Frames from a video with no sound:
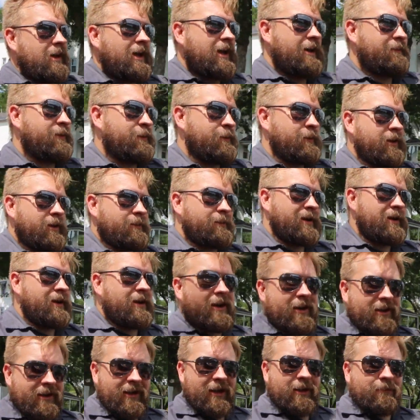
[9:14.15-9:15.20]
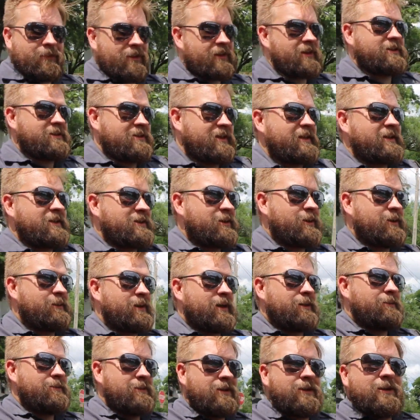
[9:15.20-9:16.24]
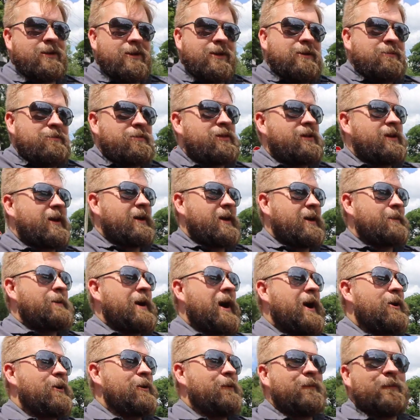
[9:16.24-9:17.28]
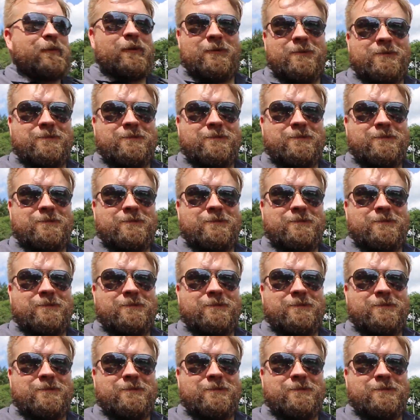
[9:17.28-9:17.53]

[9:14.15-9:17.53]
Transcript: haven't really beat on it yet, but this thing's gonna be plenty powerful.